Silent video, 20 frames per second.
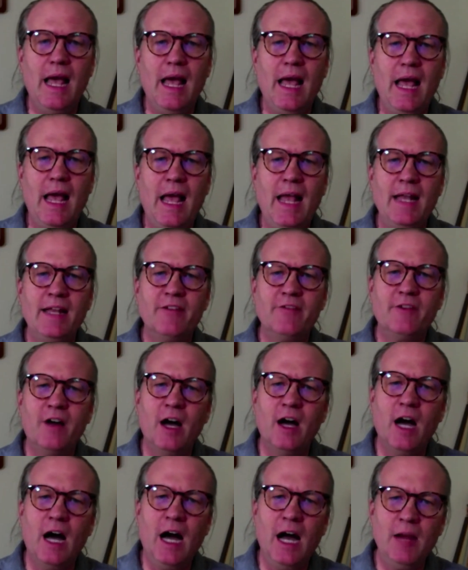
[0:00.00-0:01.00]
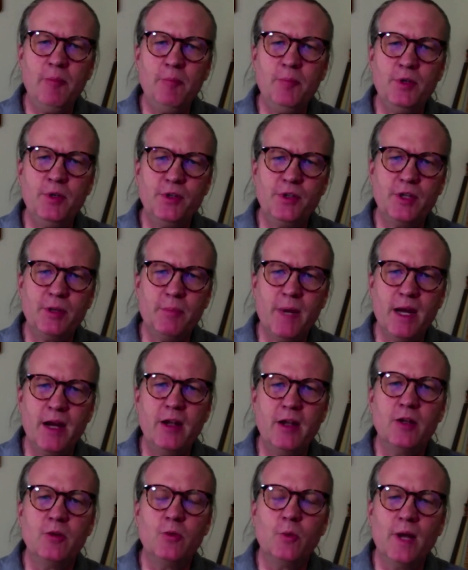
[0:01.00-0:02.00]
if I'm building
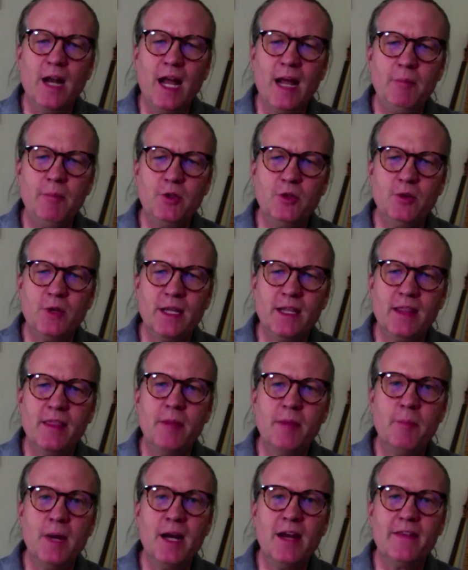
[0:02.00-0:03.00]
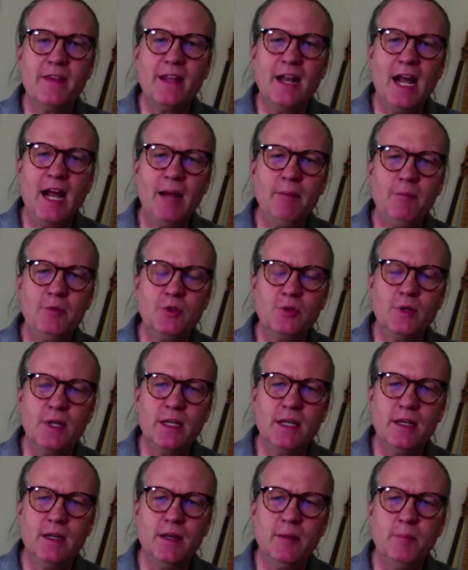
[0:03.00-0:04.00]
merit in what I'm doing, the merit that I'm
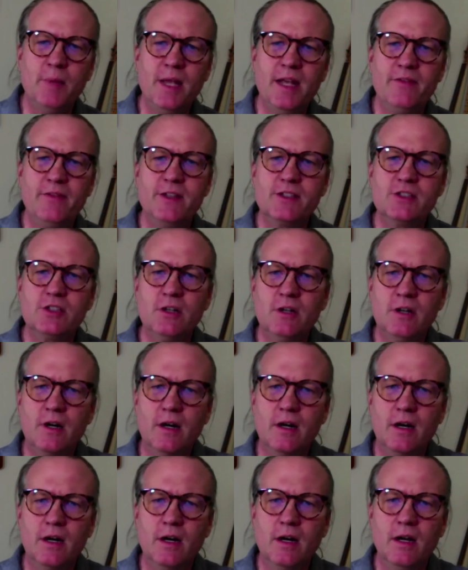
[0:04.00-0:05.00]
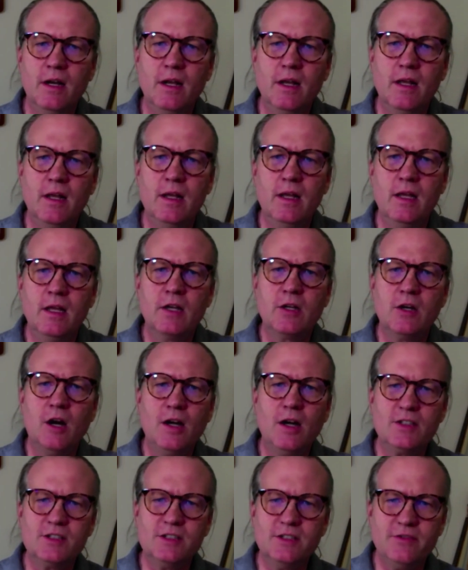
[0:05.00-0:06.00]
doing benefits her.
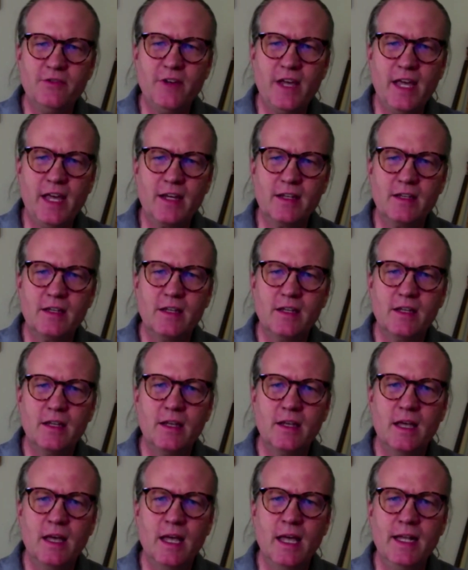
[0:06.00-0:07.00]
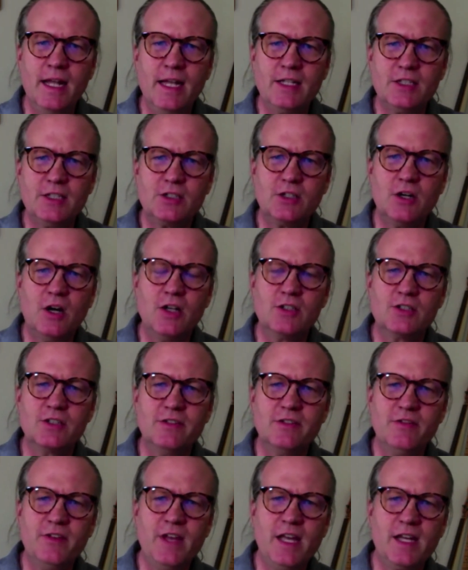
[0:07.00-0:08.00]
Cause and effect. And not just cause and
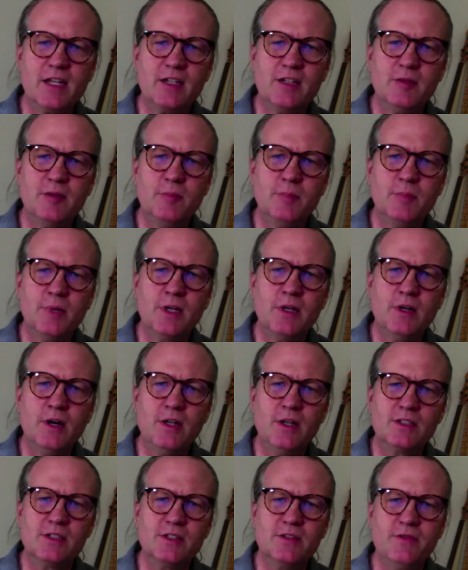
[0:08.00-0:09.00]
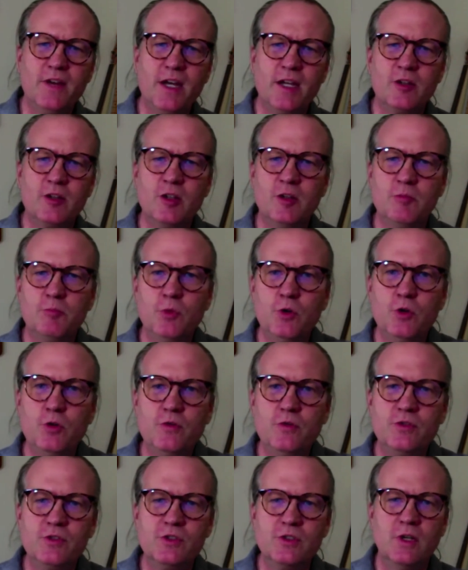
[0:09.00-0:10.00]
effect, but cause and effect that
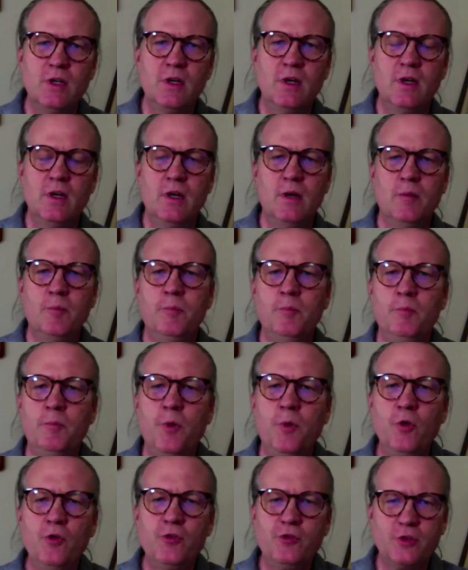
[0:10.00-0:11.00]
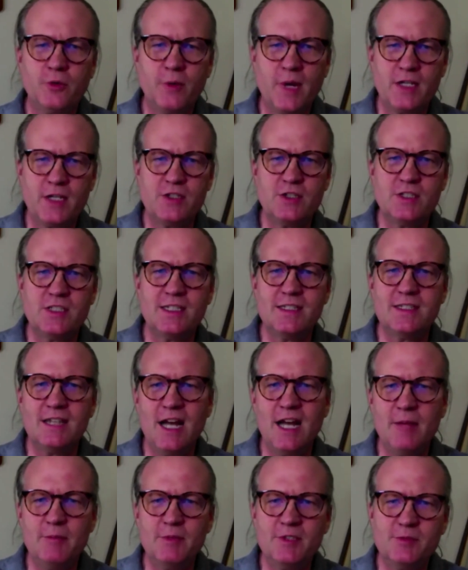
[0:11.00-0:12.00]
moves both directions in
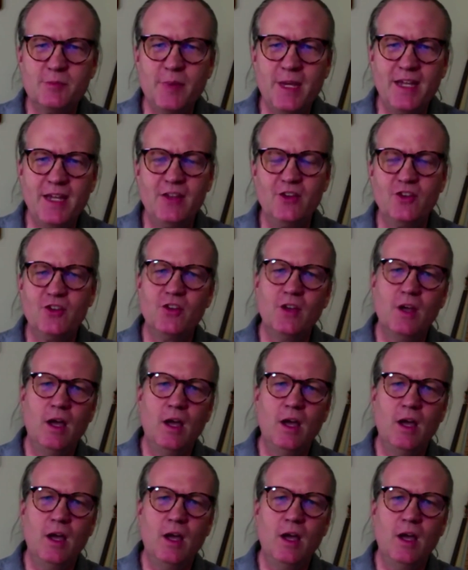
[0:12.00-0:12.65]
time and space.